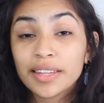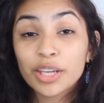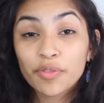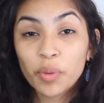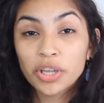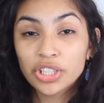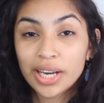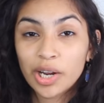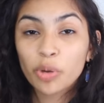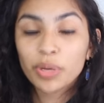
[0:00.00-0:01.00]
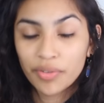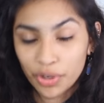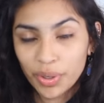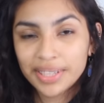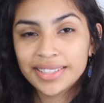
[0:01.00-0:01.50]
Thank you for watching and hope you have
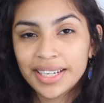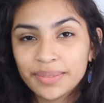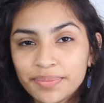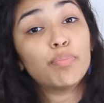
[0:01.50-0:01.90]
a great day.